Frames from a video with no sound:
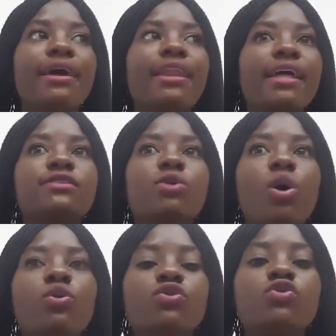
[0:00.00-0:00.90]
Let's
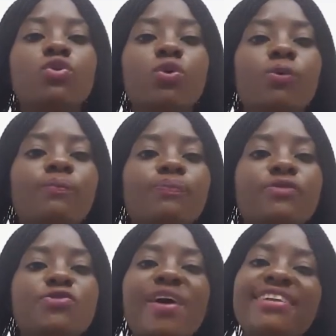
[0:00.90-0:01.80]
go to
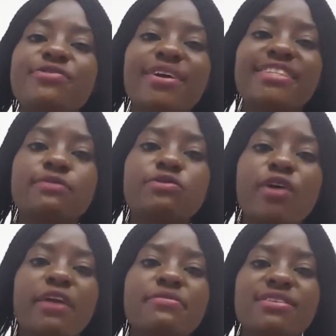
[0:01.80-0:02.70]
200
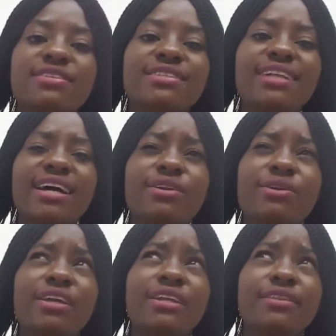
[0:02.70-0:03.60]
subscribers
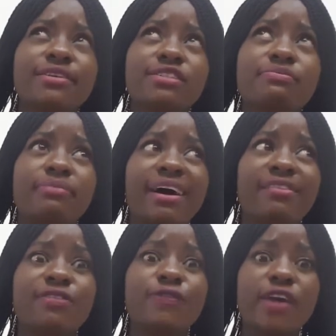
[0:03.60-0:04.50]
in this
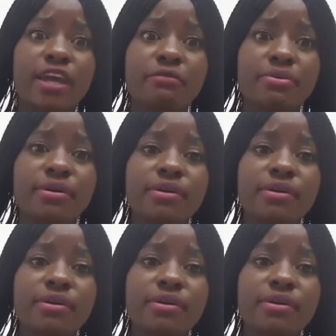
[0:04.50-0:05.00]
month, Feb.